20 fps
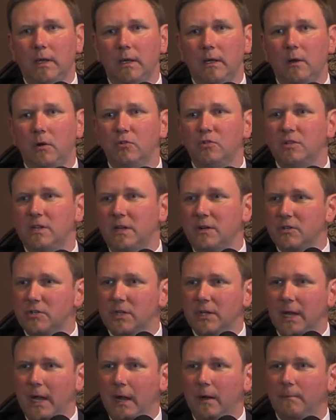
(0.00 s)
in ocean
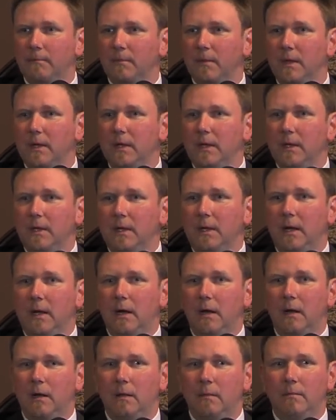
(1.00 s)
energy now.
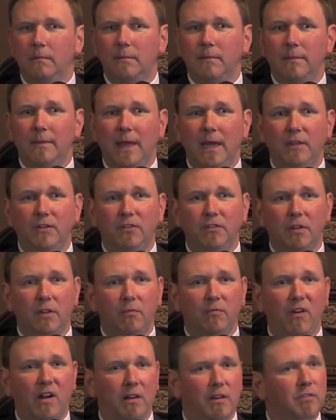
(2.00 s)
That's a
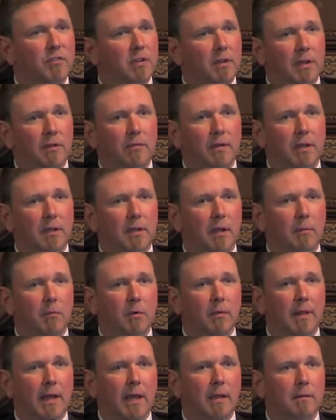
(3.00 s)
fairly significant
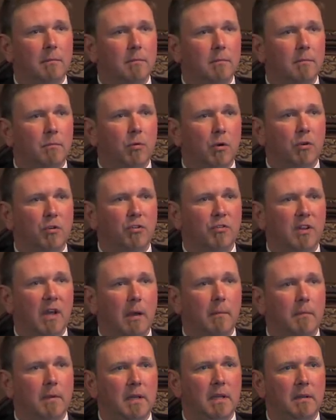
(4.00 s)
number. That approaches
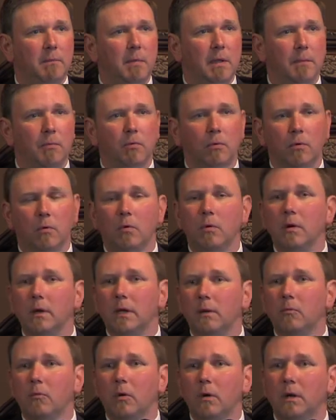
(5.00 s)
how many people in
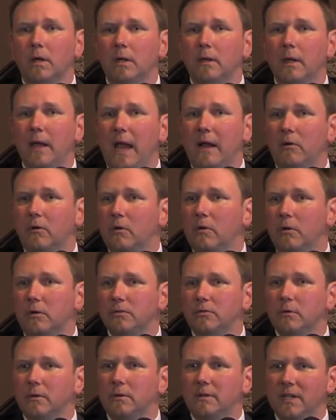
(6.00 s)
Oregon work in
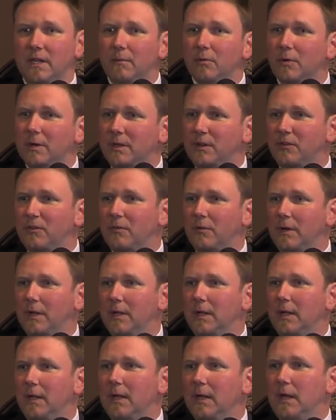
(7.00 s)
agriculture or the timber industry.
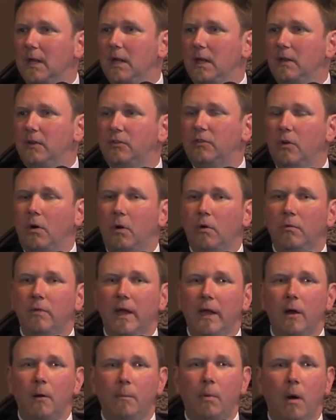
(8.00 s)
So
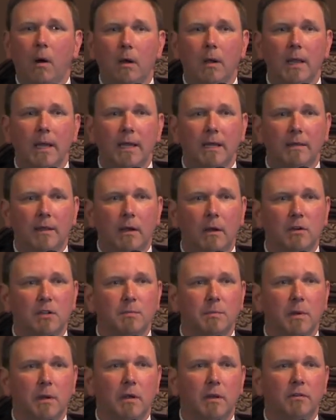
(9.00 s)
they are parlaying their
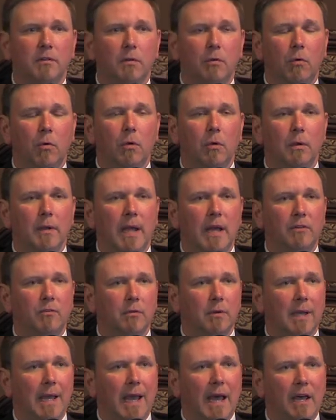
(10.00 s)
experience in oil and
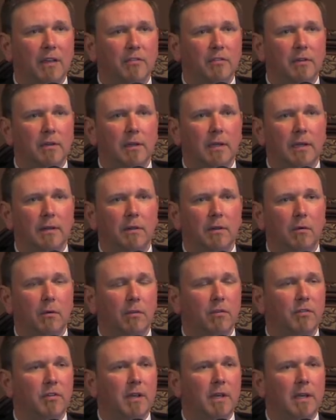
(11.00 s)
natural gas in the
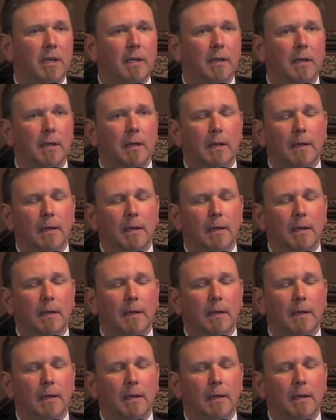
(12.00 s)
North Sea